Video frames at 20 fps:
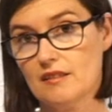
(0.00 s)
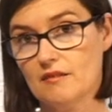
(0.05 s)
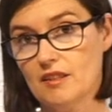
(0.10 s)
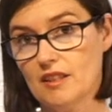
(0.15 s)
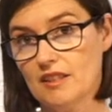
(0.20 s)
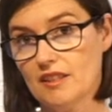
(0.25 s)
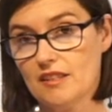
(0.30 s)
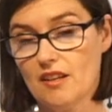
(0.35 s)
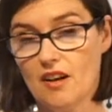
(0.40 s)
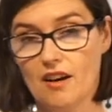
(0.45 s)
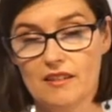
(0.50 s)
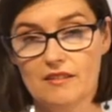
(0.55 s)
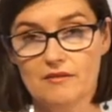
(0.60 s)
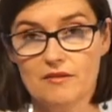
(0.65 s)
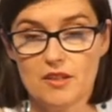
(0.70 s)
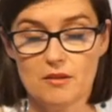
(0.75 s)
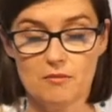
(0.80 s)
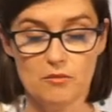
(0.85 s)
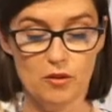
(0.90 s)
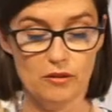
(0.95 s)
a side of
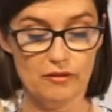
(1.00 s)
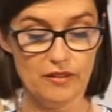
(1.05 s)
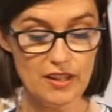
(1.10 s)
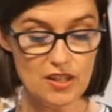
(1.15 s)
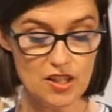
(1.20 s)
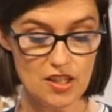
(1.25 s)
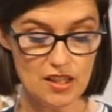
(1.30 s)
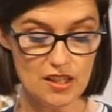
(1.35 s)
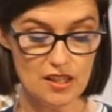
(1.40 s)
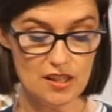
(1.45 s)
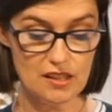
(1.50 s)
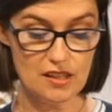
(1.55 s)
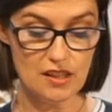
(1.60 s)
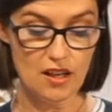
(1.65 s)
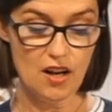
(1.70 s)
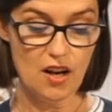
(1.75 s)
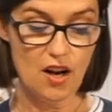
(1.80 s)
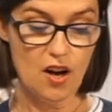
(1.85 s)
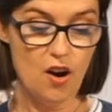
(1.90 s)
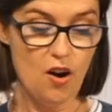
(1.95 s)
some more veggies,
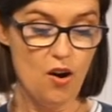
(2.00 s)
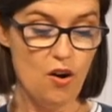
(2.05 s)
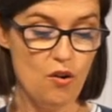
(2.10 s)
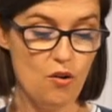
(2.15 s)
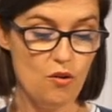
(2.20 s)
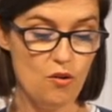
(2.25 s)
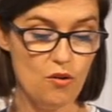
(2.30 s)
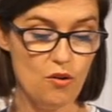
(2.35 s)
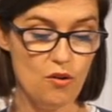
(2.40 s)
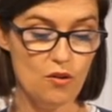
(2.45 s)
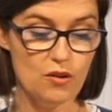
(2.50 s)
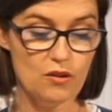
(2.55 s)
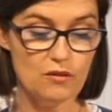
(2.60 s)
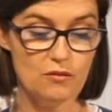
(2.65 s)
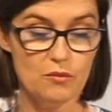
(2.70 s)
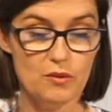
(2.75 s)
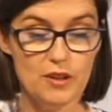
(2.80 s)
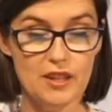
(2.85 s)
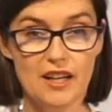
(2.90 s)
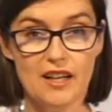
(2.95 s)
or
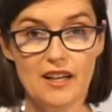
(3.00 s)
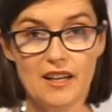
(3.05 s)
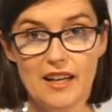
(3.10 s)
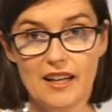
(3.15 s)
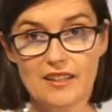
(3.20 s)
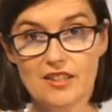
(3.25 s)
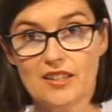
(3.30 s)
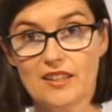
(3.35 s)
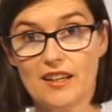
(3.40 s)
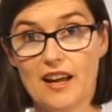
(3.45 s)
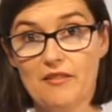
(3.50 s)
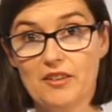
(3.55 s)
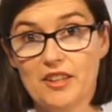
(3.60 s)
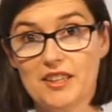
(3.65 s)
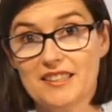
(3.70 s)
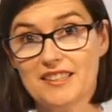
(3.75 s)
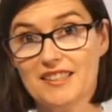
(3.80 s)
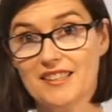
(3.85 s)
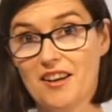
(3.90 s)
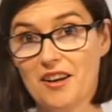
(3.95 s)
we are actually having
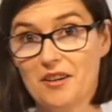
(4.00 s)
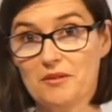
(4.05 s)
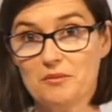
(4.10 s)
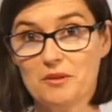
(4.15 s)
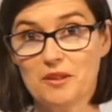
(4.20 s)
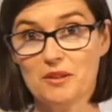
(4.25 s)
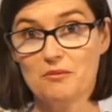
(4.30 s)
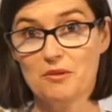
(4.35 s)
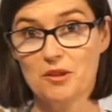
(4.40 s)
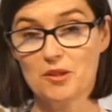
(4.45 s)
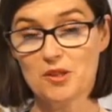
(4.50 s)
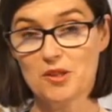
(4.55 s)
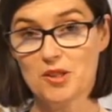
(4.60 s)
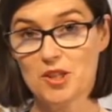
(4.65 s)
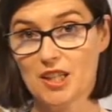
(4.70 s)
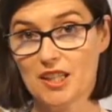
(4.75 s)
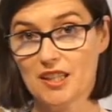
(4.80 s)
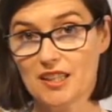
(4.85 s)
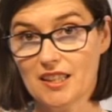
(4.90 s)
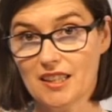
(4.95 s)
it tonight with roast
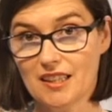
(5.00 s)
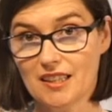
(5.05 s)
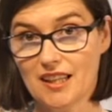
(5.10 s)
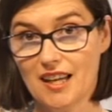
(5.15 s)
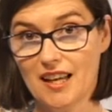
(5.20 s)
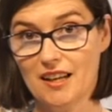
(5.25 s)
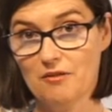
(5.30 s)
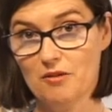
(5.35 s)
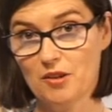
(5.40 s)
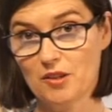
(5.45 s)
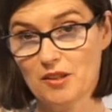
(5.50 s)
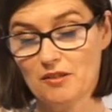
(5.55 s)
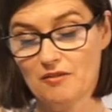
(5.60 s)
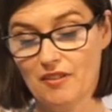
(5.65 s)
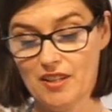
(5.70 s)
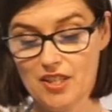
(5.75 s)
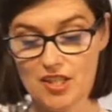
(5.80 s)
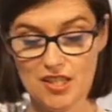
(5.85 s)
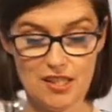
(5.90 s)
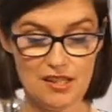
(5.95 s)
chicken and roast
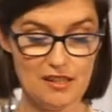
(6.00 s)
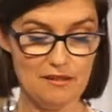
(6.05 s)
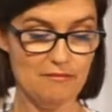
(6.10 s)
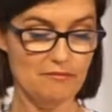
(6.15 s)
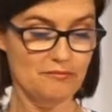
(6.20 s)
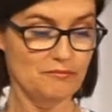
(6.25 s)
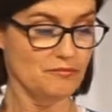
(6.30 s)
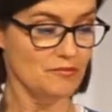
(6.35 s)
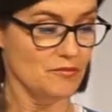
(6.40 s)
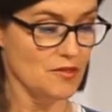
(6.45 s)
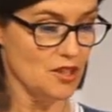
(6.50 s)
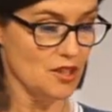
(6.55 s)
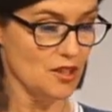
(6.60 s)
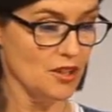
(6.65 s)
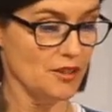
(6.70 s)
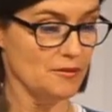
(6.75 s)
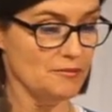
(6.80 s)
veggies. So